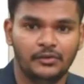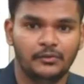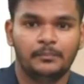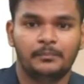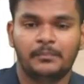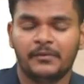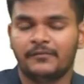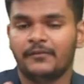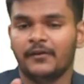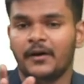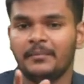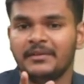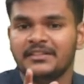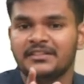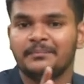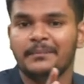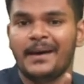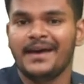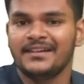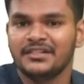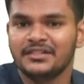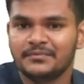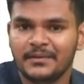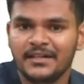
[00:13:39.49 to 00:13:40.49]
performance
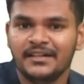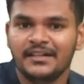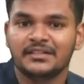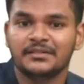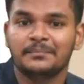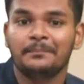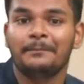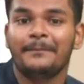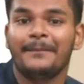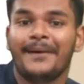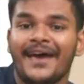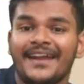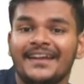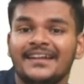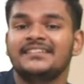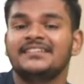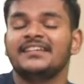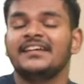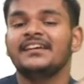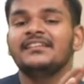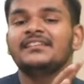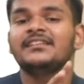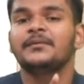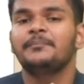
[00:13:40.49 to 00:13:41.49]
management is
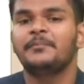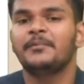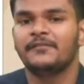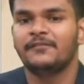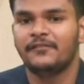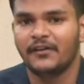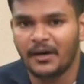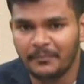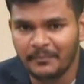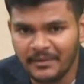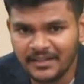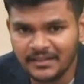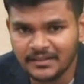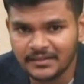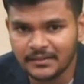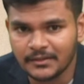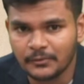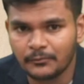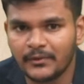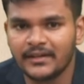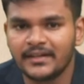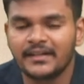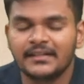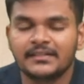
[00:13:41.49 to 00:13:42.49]
managing the performance,
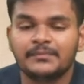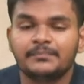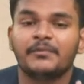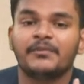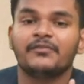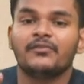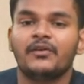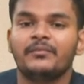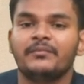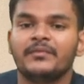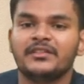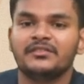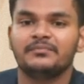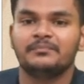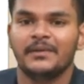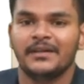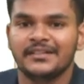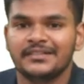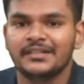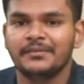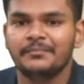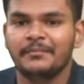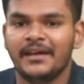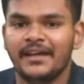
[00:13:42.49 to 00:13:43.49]
whereas performance
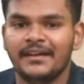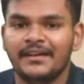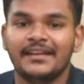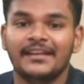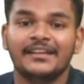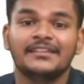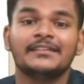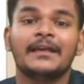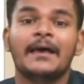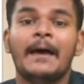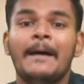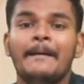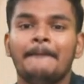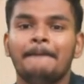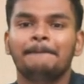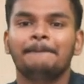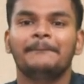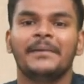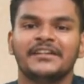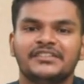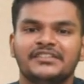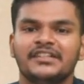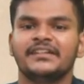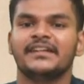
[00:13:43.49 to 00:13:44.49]
measurement is
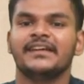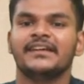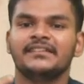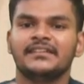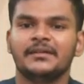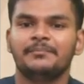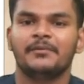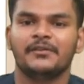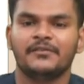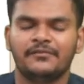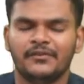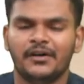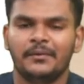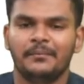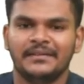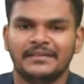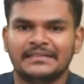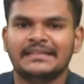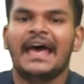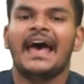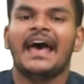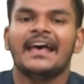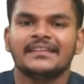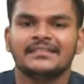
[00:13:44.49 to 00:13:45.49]
measuring the
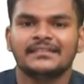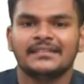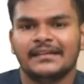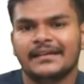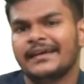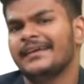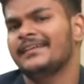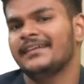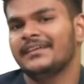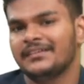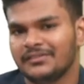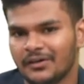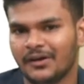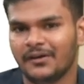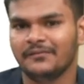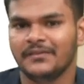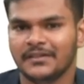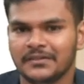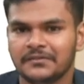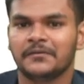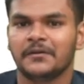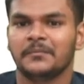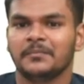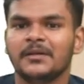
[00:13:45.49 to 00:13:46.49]
performance, as it is
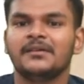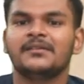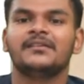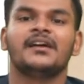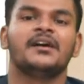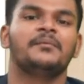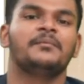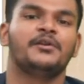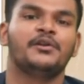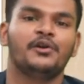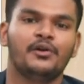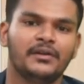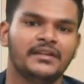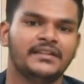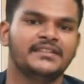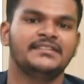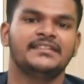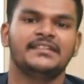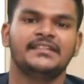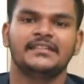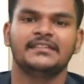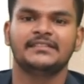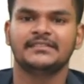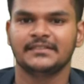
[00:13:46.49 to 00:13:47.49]
obvious from the
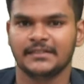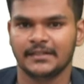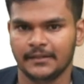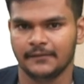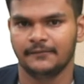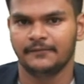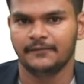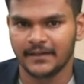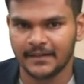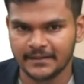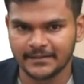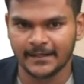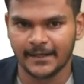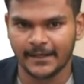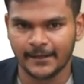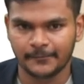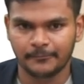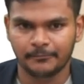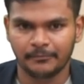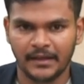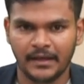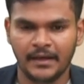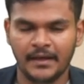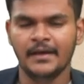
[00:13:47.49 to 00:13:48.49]
terminology itself, isn't it?
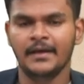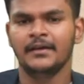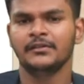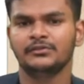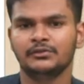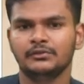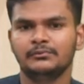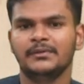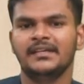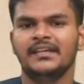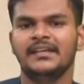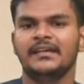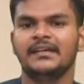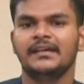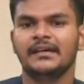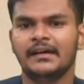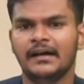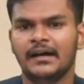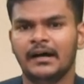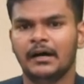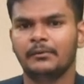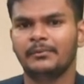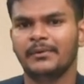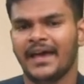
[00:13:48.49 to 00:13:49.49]
So we
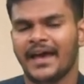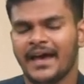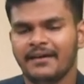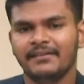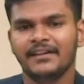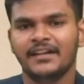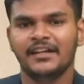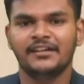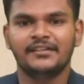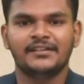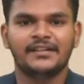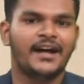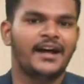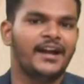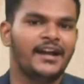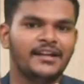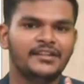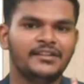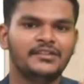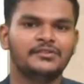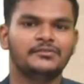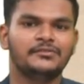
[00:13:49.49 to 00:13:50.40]
have an entire